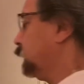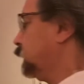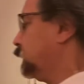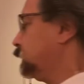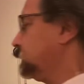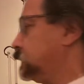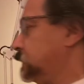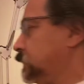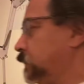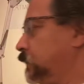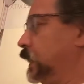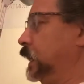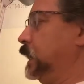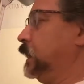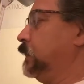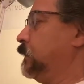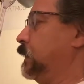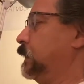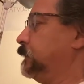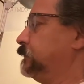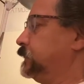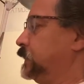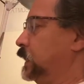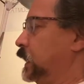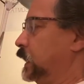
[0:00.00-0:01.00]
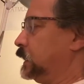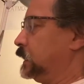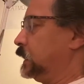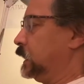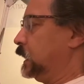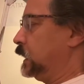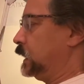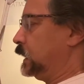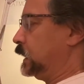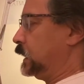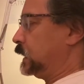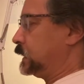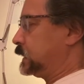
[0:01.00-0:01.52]
So there I've done.
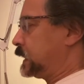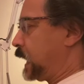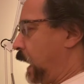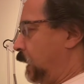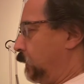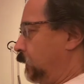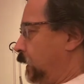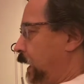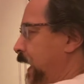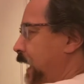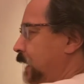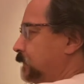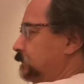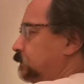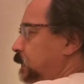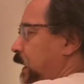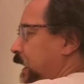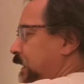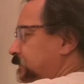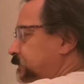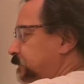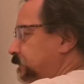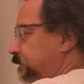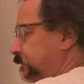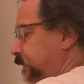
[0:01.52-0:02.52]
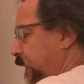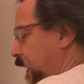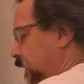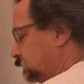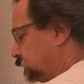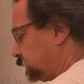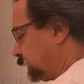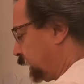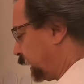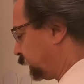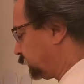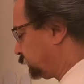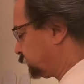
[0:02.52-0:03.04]
Now I have my
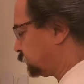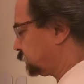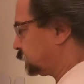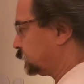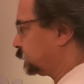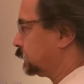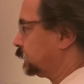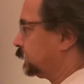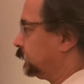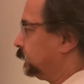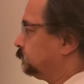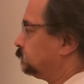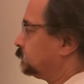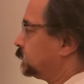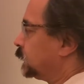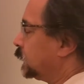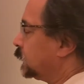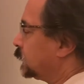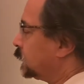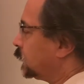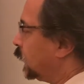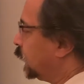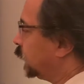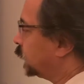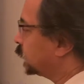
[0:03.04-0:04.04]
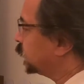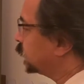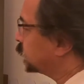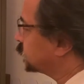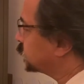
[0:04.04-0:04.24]
foundation. I can